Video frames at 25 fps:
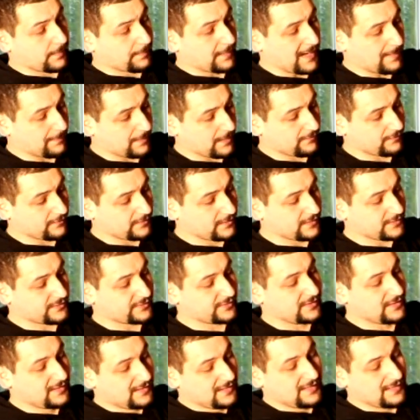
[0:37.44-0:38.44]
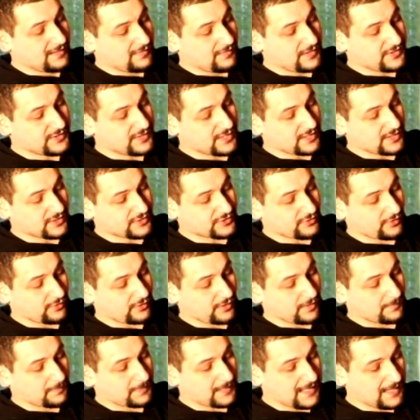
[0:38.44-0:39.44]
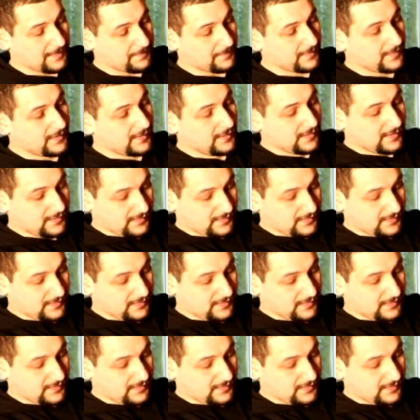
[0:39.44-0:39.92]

two more to come. Make sure you hit that subscribe button.